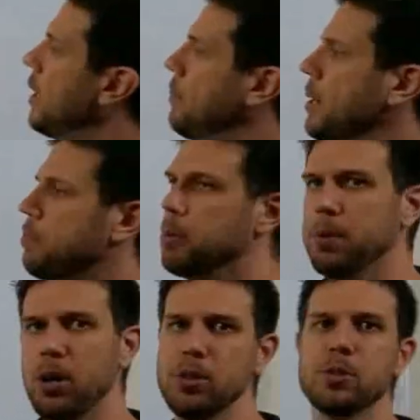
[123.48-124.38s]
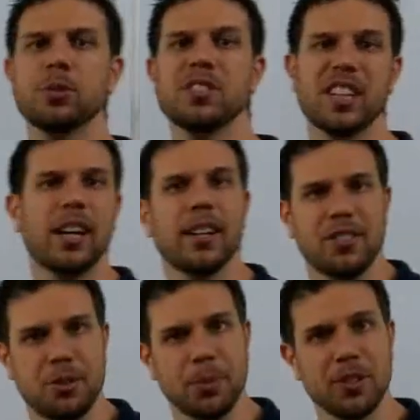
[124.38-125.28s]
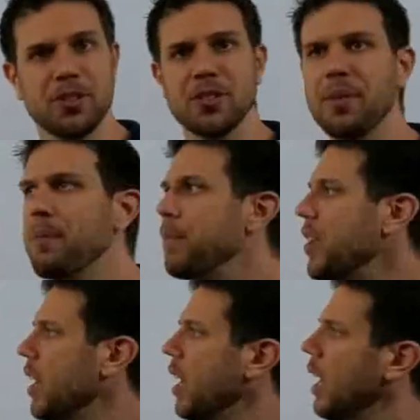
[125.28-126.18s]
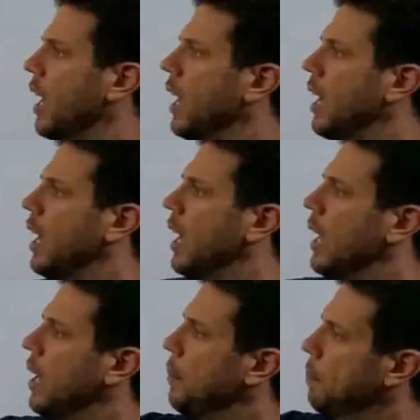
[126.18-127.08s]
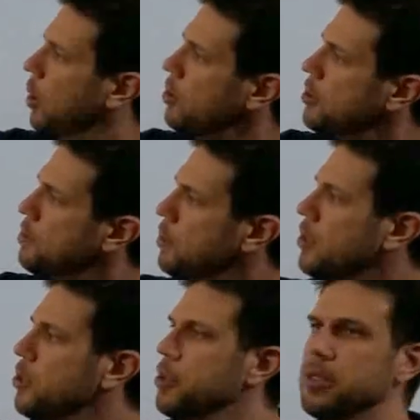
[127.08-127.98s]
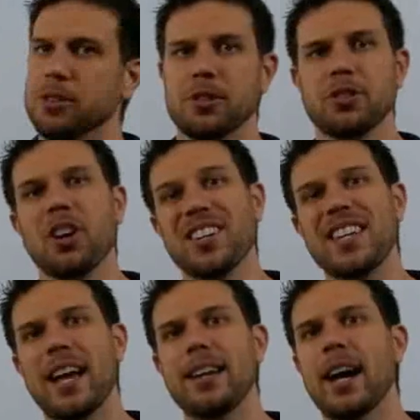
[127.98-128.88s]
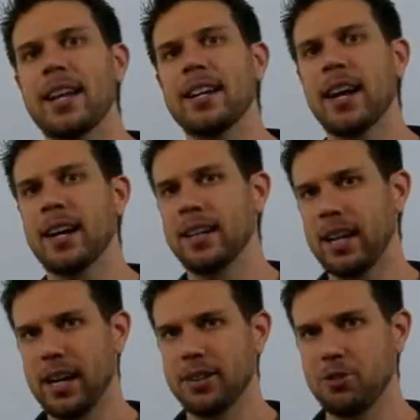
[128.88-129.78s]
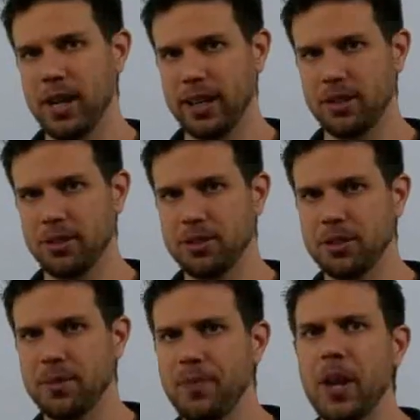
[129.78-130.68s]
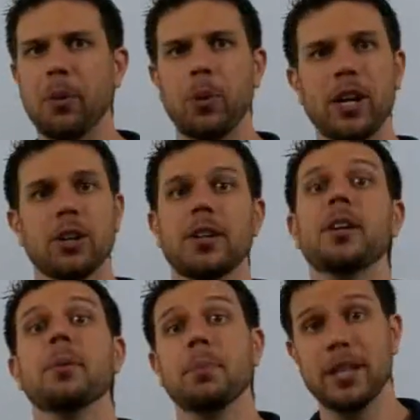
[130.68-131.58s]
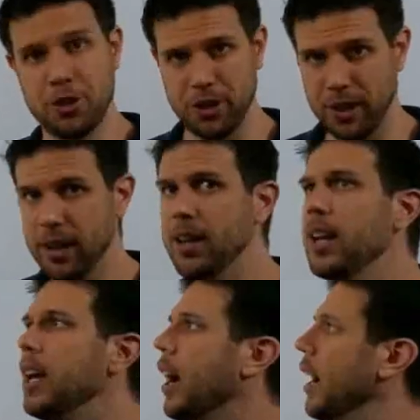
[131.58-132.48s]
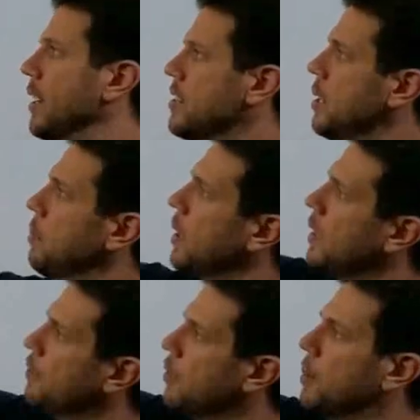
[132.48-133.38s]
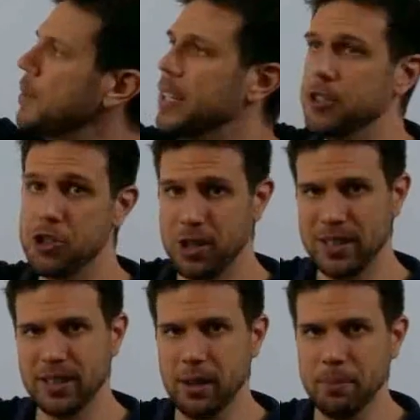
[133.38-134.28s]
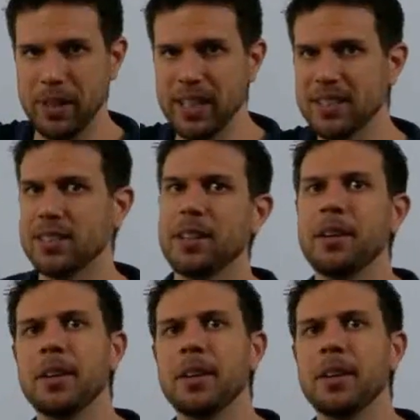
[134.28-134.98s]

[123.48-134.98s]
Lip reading: and make proposals to customers. Most producers are 1099 contractors. We earn commission typically from the insurance companies.